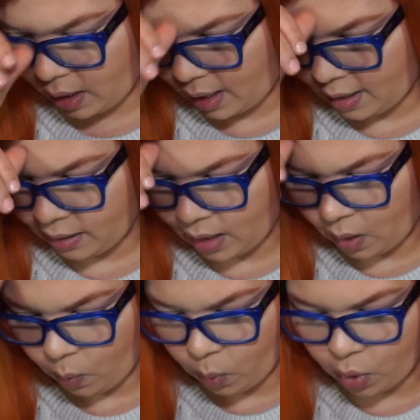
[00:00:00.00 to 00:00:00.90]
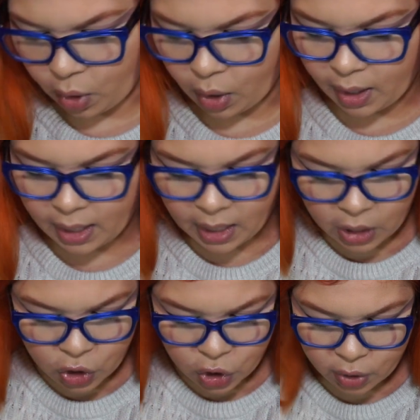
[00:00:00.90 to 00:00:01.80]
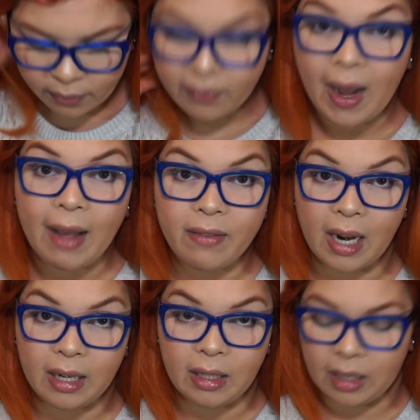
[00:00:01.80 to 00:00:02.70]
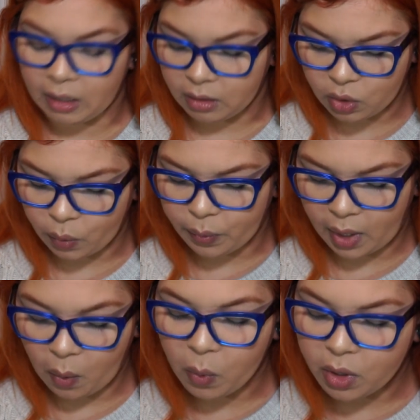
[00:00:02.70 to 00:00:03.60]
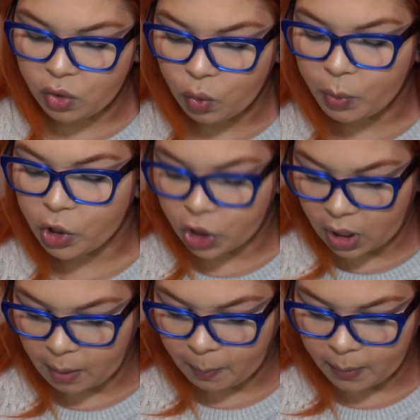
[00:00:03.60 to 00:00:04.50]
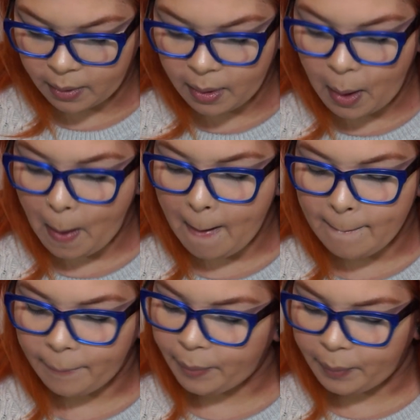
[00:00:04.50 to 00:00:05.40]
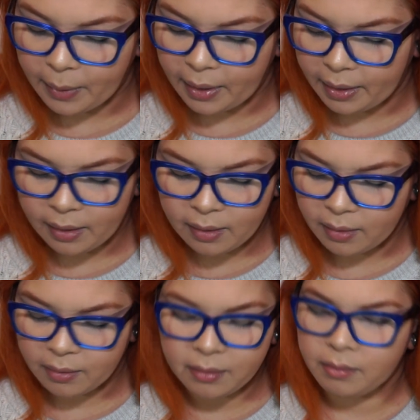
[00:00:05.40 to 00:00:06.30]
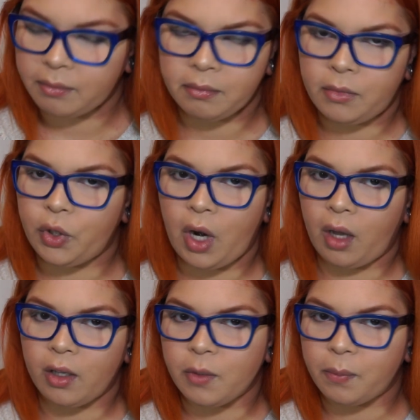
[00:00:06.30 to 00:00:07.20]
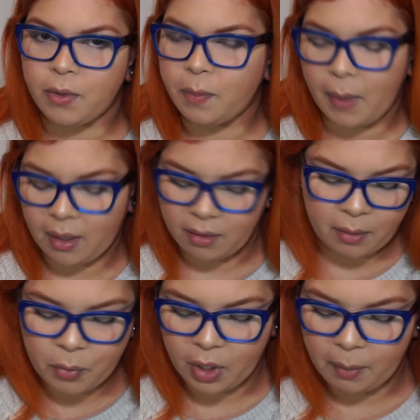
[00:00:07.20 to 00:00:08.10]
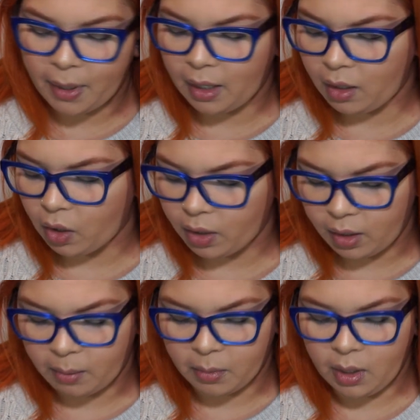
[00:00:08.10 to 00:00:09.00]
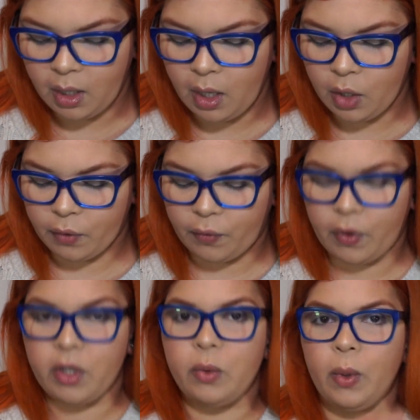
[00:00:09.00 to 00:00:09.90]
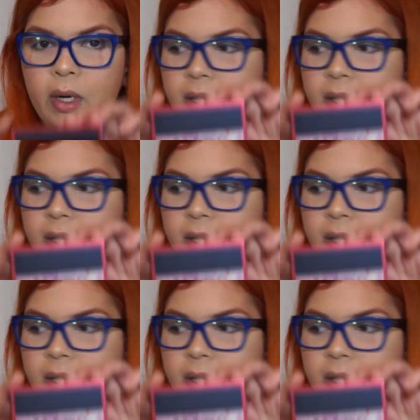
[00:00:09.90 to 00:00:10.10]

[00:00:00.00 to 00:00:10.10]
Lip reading: and they were each $5.99. So they weren't super cheap, but you're not gonna spend a pretty penny on them. The first one